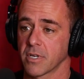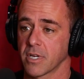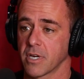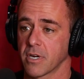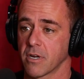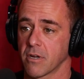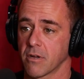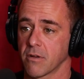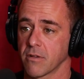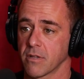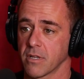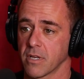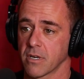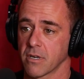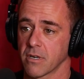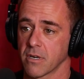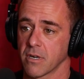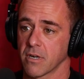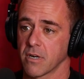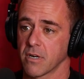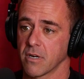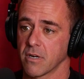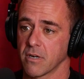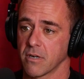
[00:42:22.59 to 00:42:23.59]
you know,
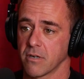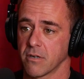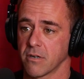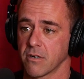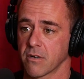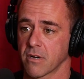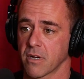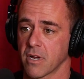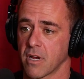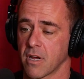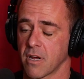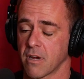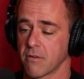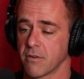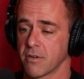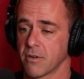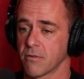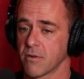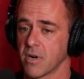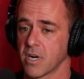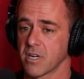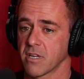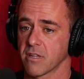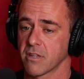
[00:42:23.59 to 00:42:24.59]
then
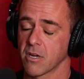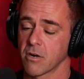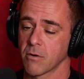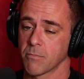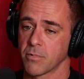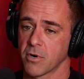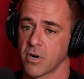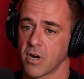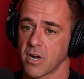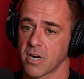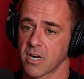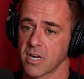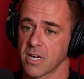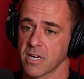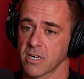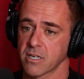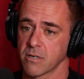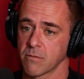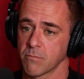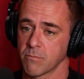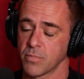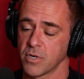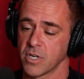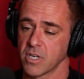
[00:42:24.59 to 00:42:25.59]
you're running their product
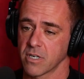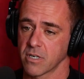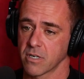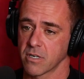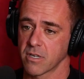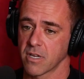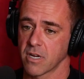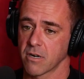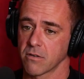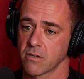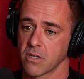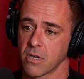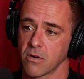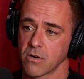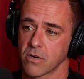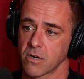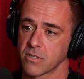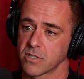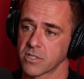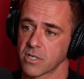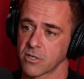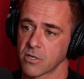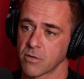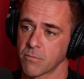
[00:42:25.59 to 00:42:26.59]
and putting their
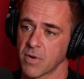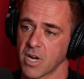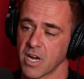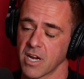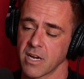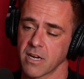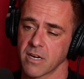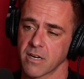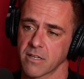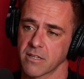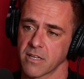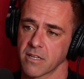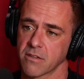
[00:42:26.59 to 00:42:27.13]
logos on your bike,